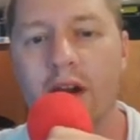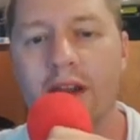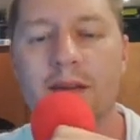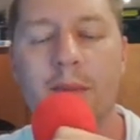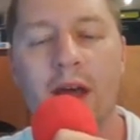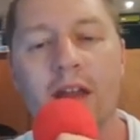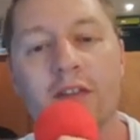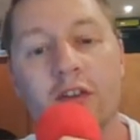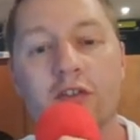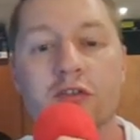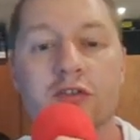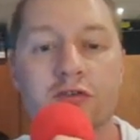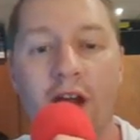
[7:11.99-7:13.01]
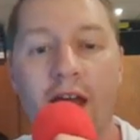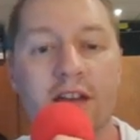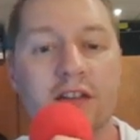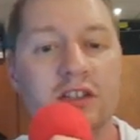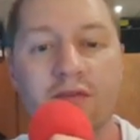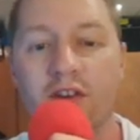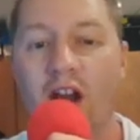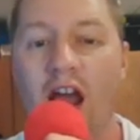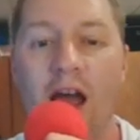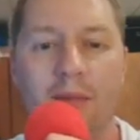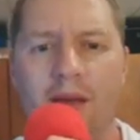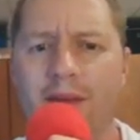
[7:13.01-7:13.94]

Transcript: It depends on your strategy if you're happy.